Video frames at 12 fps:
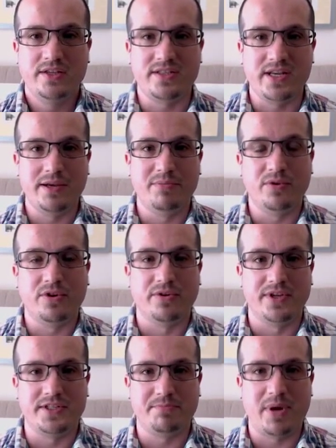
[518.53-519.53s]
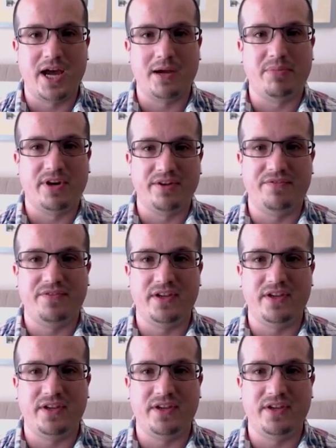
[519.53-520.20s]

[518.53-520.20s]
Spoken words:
stable coins backed by